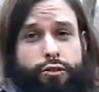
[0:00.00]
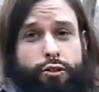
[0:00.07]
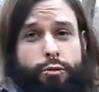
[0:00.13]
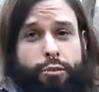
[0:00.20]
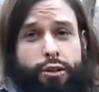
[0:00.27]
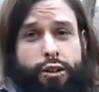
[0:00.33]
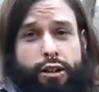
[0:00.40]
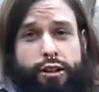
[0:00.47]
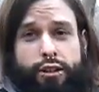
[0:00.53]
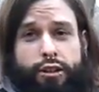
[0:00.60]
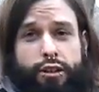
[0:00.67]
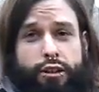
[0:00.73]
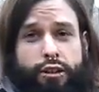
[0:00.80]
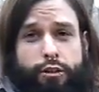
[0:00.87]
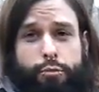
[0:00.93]
Super
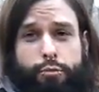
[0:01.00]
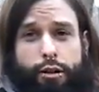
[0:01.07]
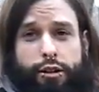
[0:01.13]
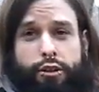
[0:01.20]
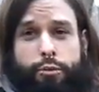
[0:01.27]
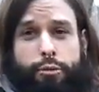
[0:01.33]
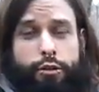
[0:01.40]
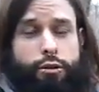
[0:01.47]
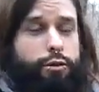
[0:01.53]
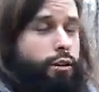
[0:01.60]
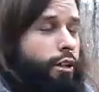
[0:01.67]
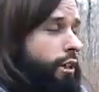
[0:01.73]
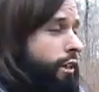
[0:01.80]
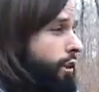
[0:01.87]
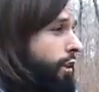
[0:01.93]
90 by Double Eagle.